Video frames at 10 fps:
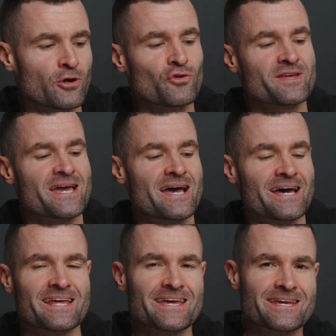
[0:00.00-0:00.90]
It only
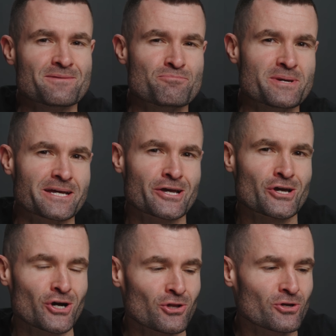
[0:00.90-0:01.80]
had 8-bit
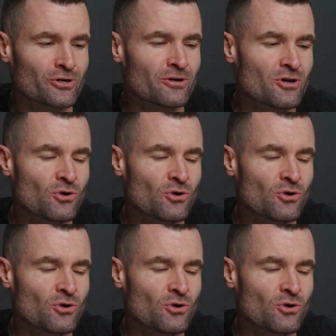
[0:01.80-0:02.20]
color,